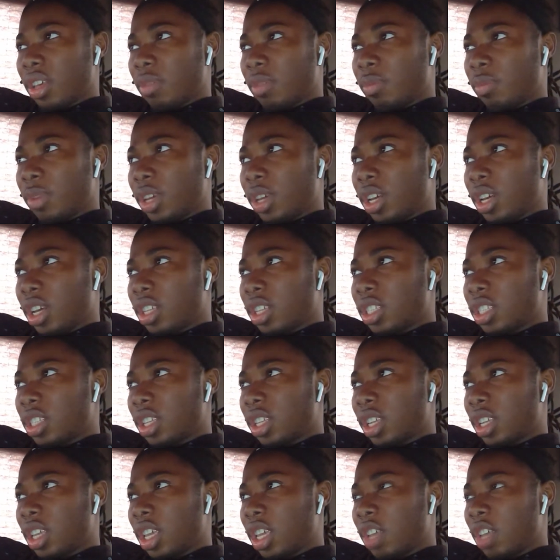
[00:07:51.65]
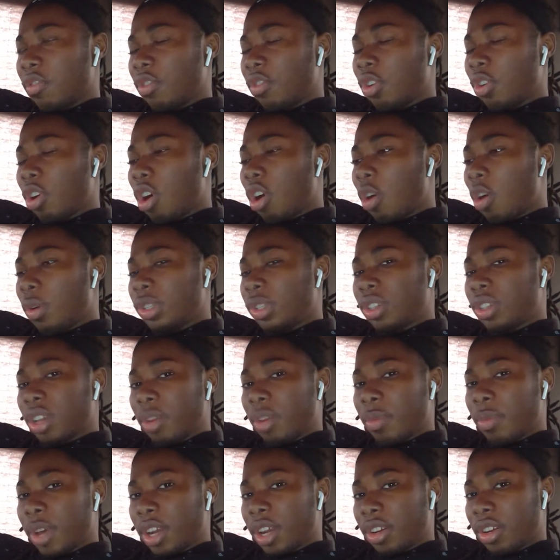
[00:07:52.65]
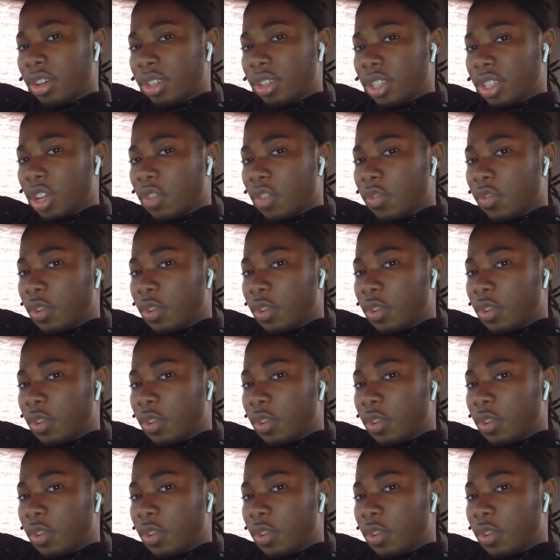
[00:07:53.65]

Because if you're always gonna better yourself,